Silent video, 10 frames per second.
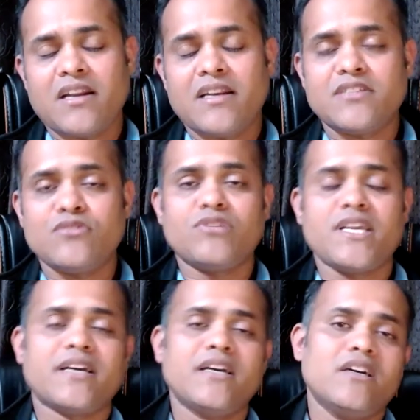unless you
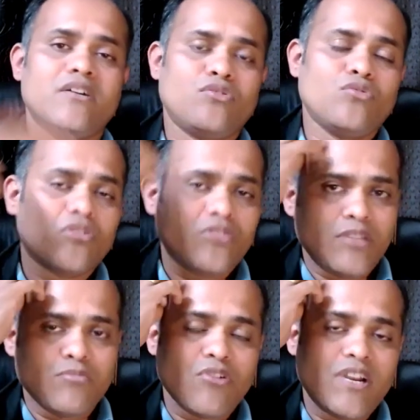take 2 or
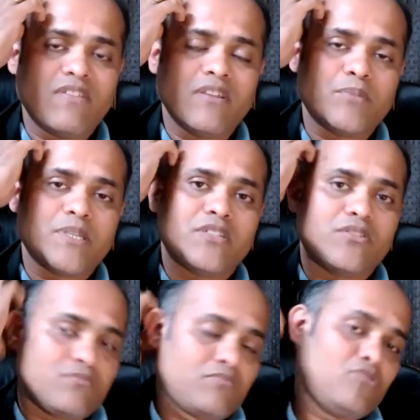3 more developers.